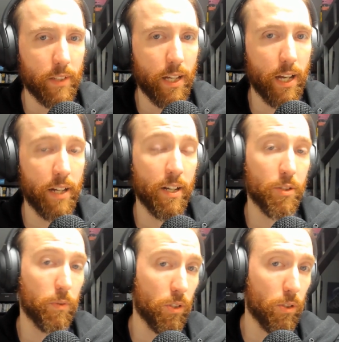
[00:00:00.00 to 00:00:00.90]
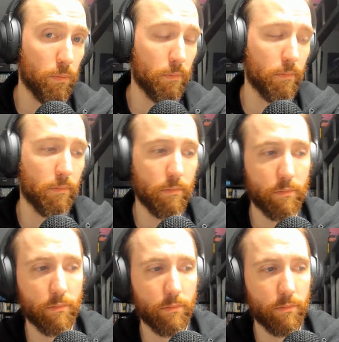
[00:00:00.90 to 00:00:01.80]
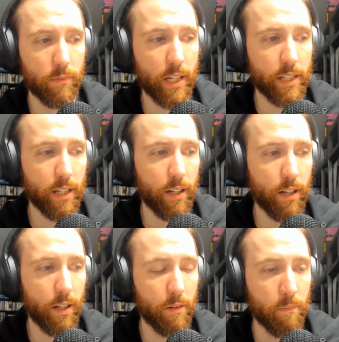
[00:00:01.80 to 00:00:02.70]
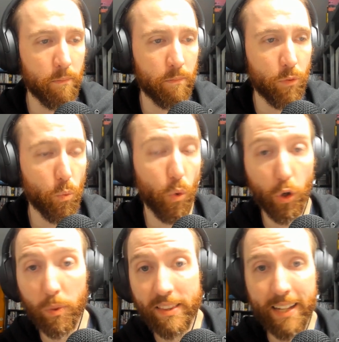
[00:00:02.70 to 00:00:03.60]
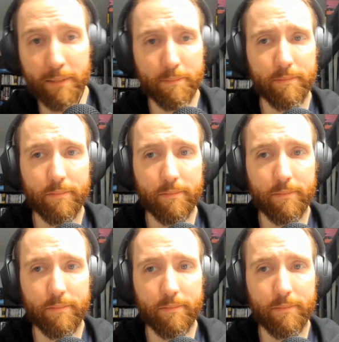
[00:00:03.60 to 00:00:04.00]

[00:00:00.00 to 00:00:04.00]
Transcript: And as a result, they can work with that